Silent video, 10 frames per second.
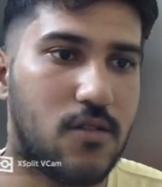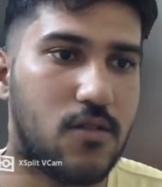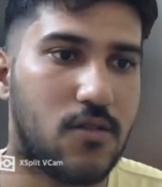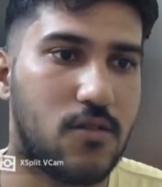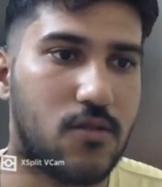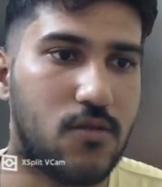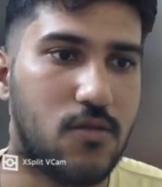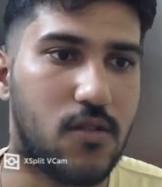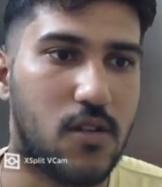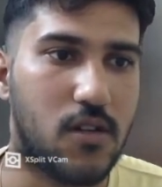
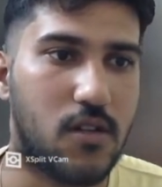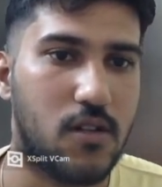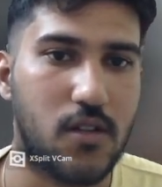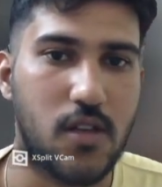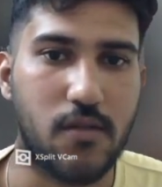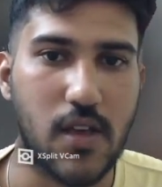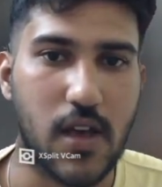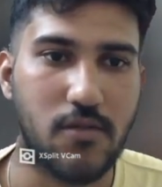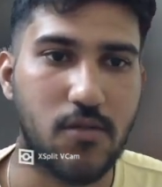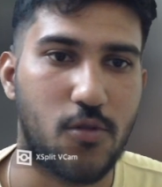So yeah, we
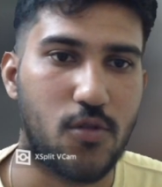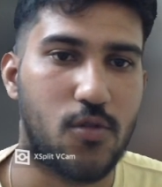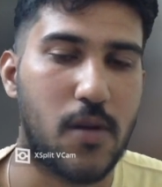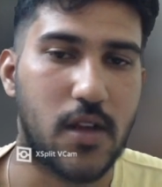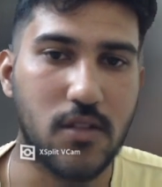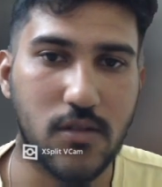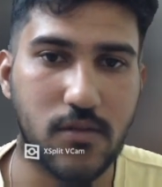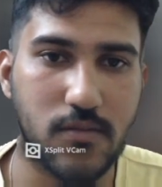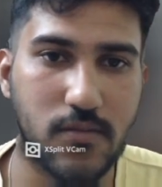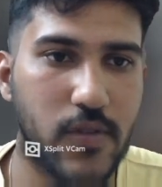have the proto path.
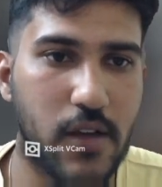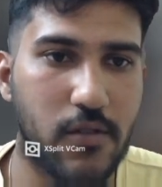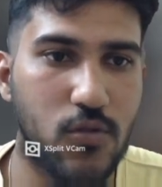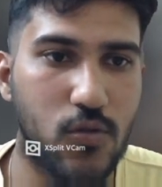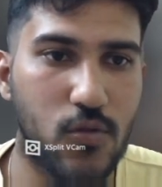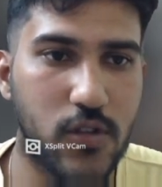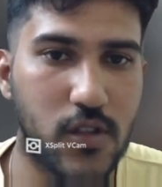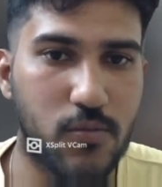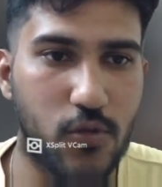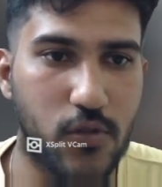We have to load the
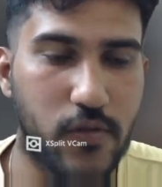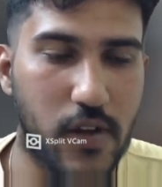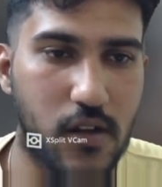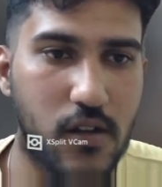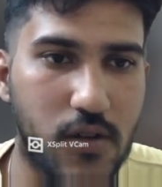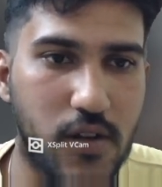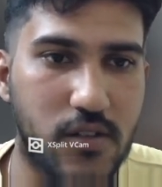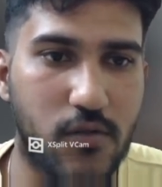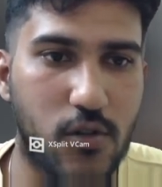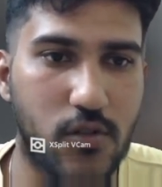proto file. Let's
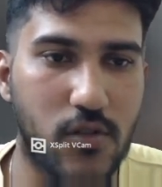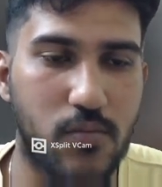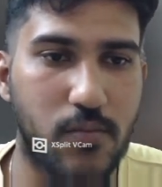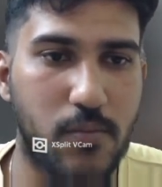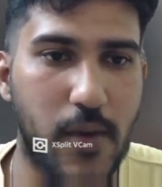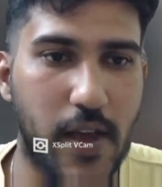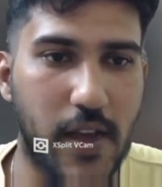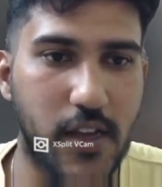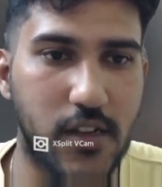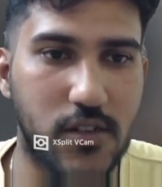say whatever the
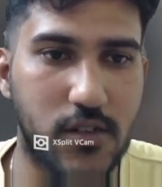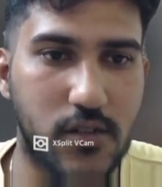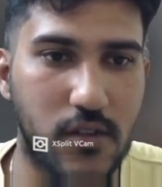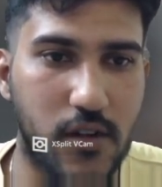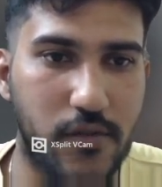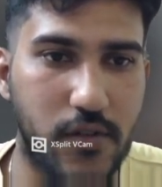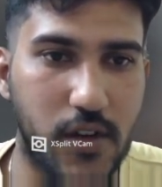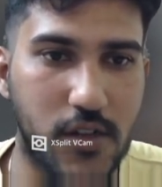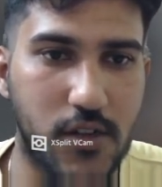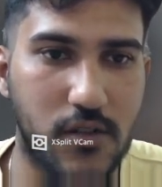package
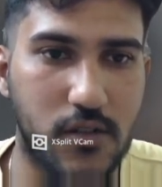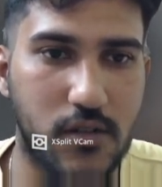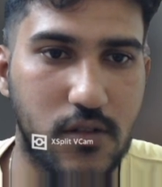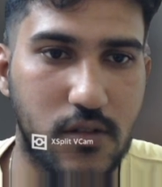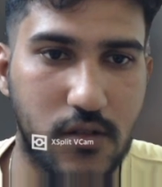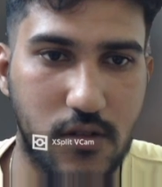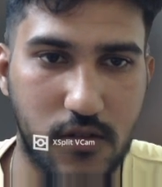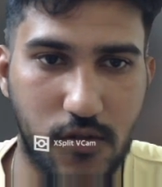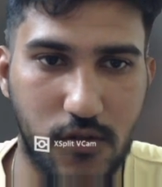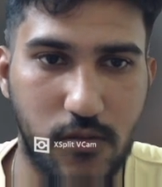definition is
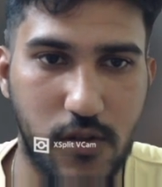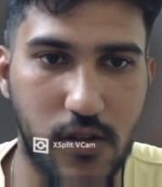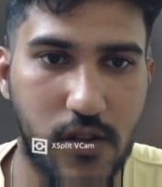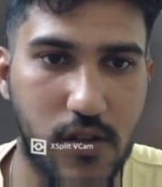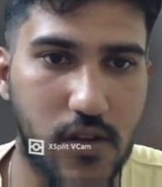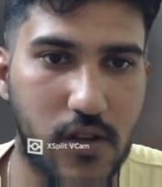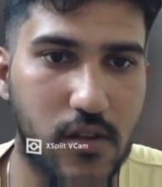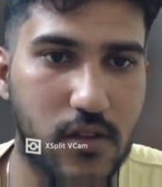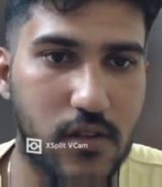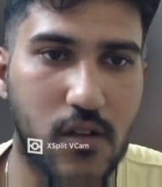going to be,
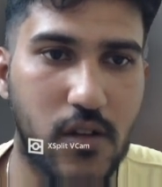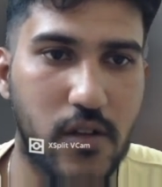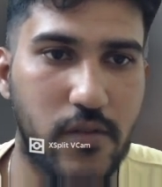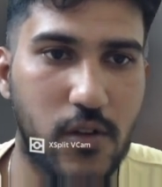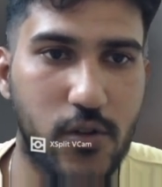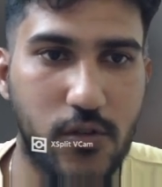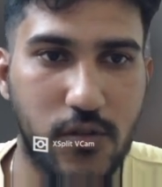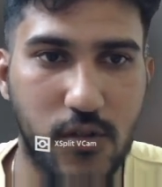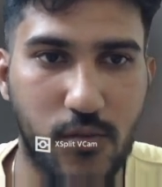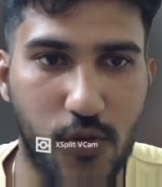we are going to
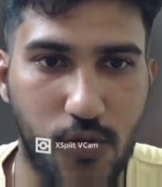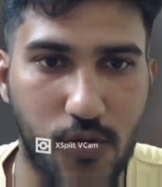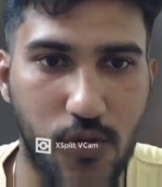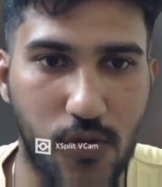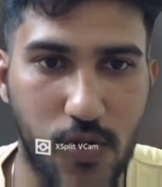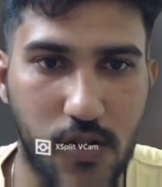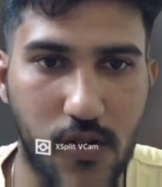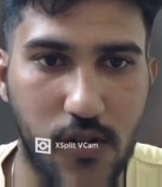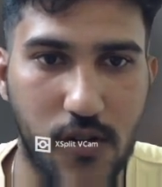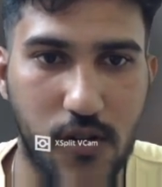use the proto loader
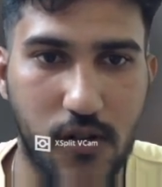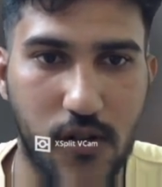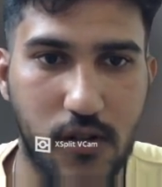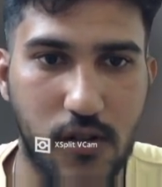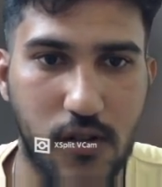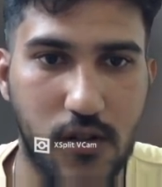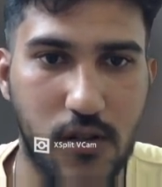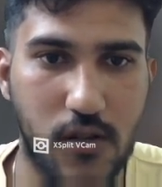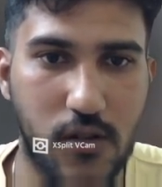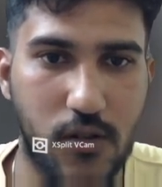
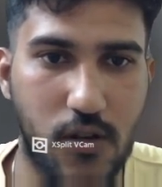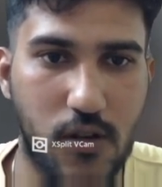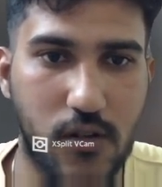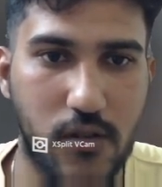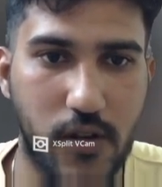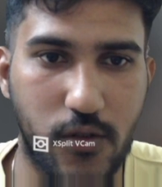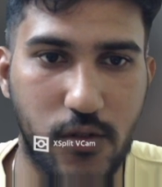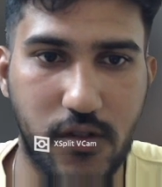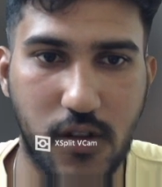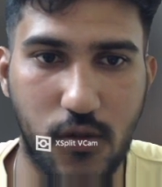dot, we are going
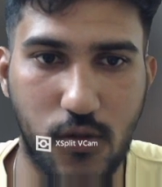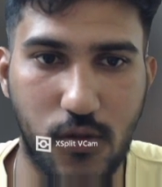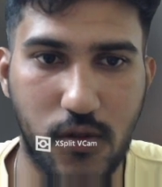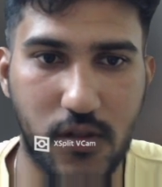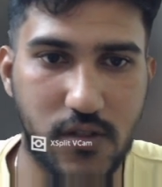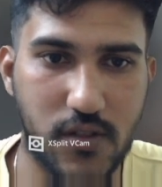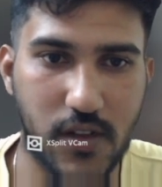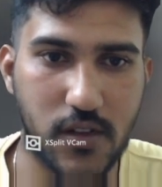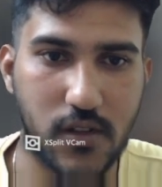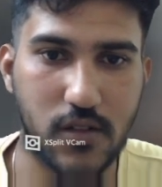to say load sync,